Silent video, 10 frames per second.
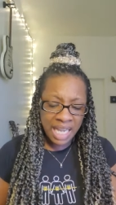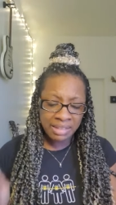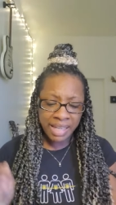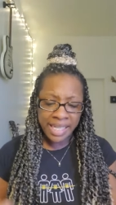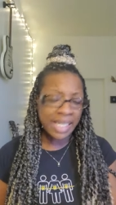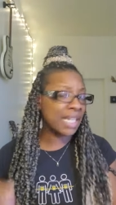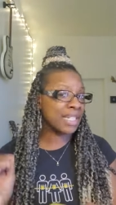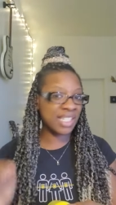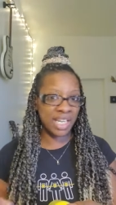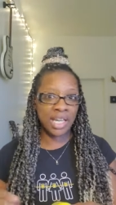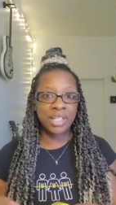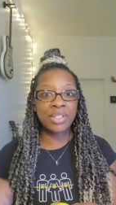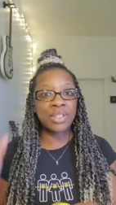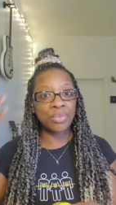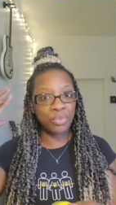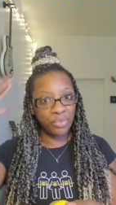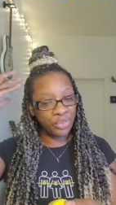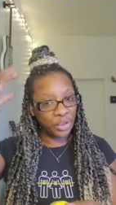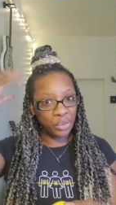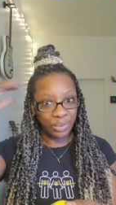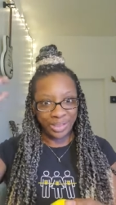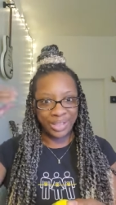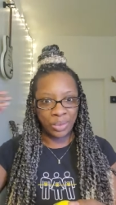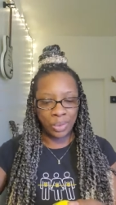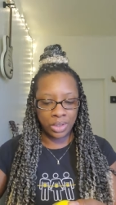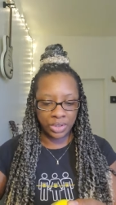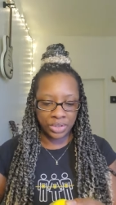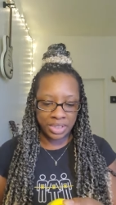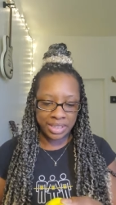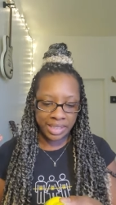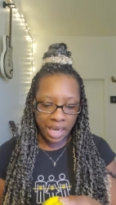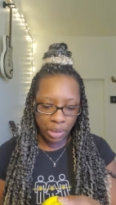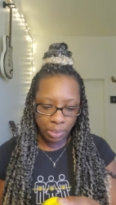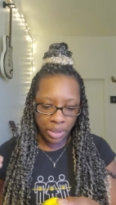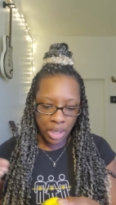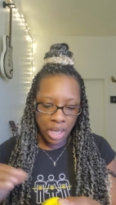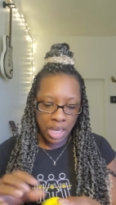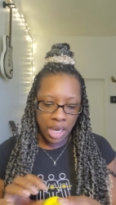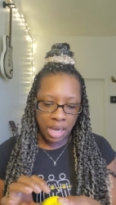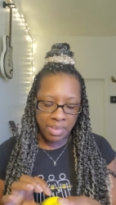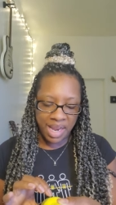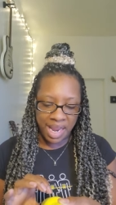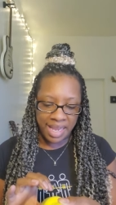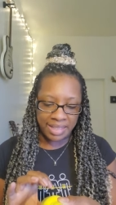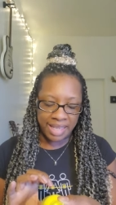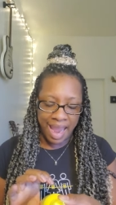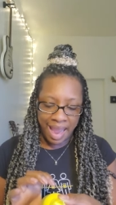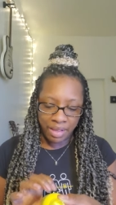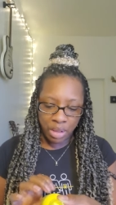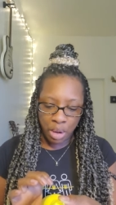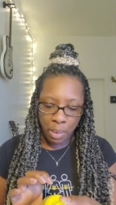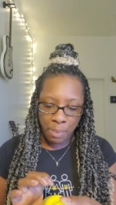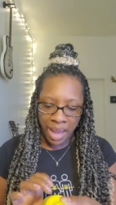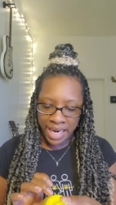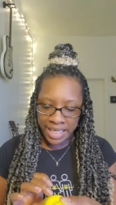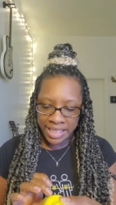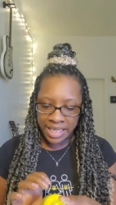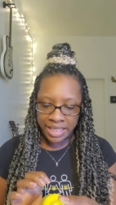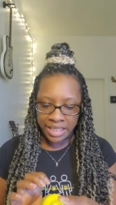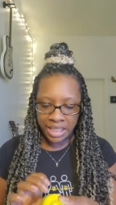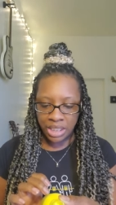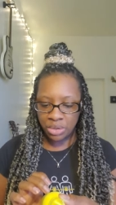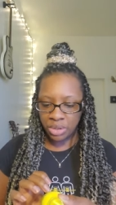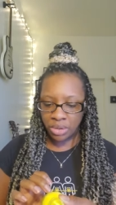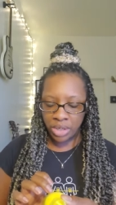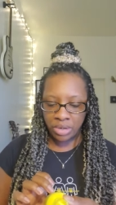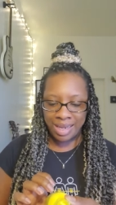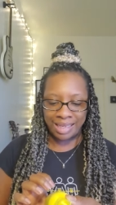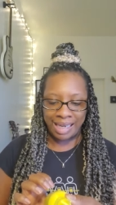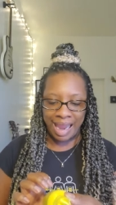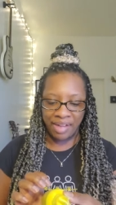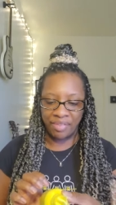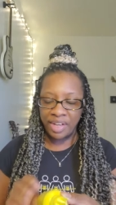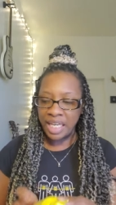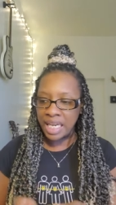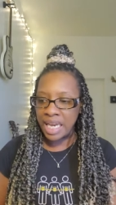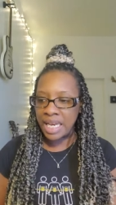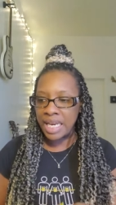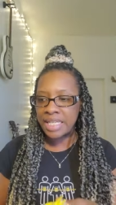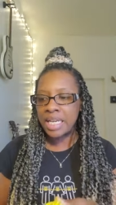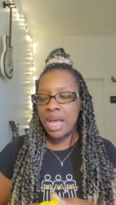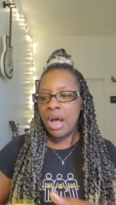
I like it. It does feel really cool on your scalp. Um, it has aloe, biotin, tea tree oil, and caffeine in it.